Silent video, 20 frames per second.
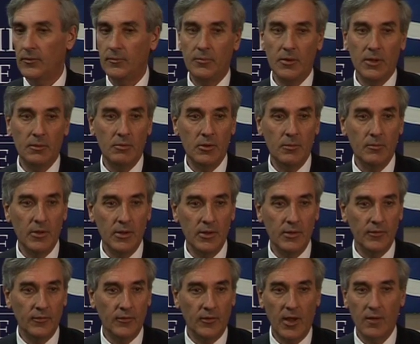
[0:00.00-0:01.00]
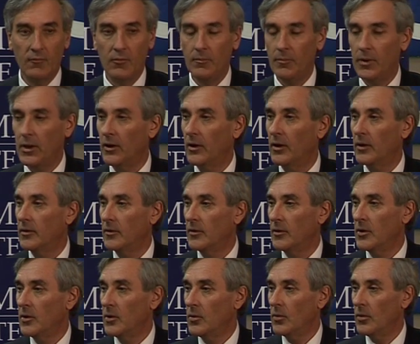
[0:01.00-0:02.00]
and PPPs, ever bigger
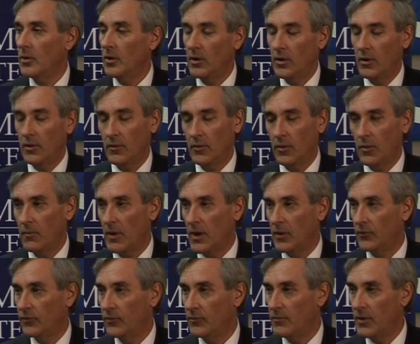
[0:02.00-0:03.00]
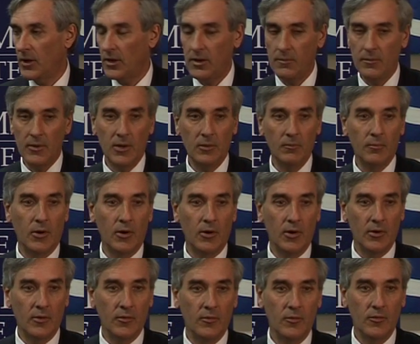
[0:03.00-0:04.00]
amounts of money being
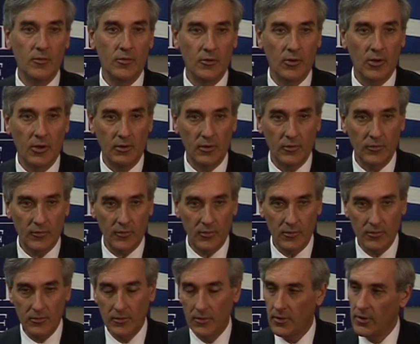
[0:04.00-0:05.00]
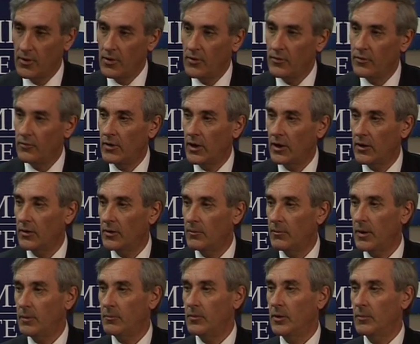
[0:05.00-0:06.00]
borrowed, not going through the regular
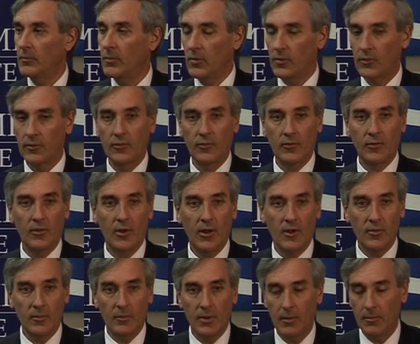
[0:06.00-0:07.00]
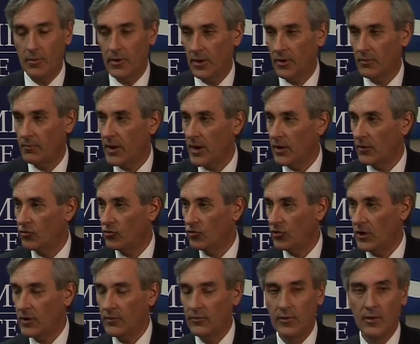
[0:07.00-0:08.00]
public books and the public balance
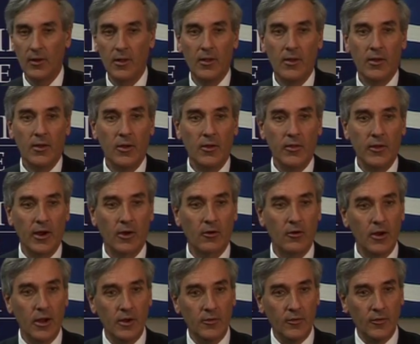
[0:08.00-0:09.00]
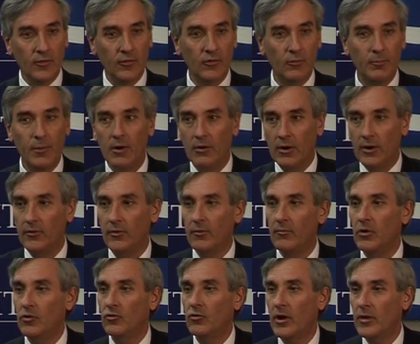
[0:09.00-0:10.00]
sheet. And that created a spirit in
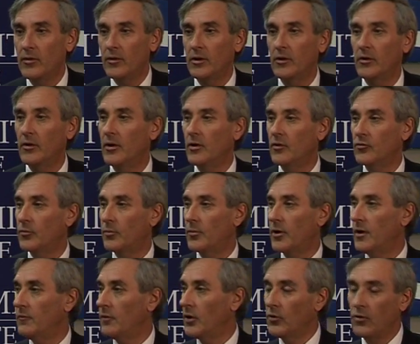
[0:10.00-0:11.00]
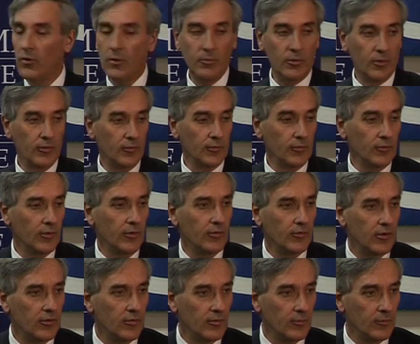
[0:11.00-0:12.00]
which I think large private corporates also
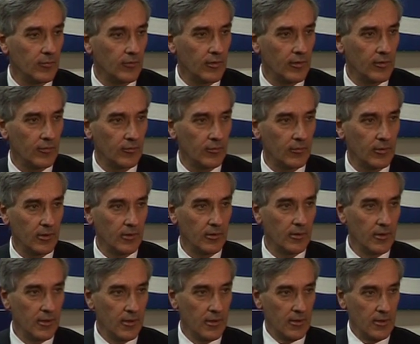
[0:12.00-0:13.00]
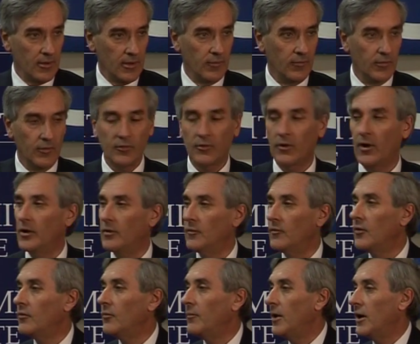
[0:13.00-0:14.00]
said to themselves, well, if this kind of
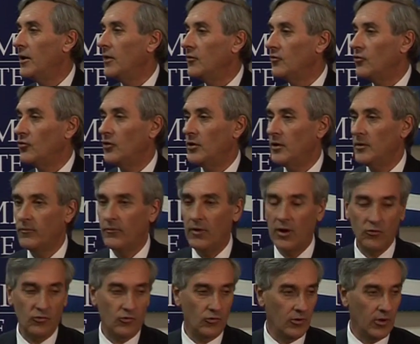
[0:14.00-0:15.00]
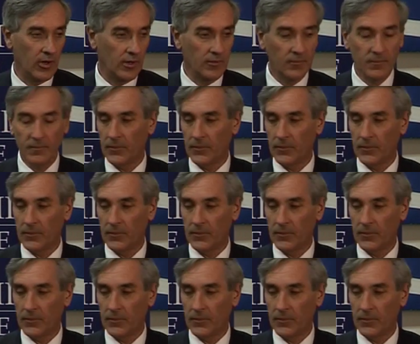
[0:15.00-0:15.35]
off-balance sheet venturing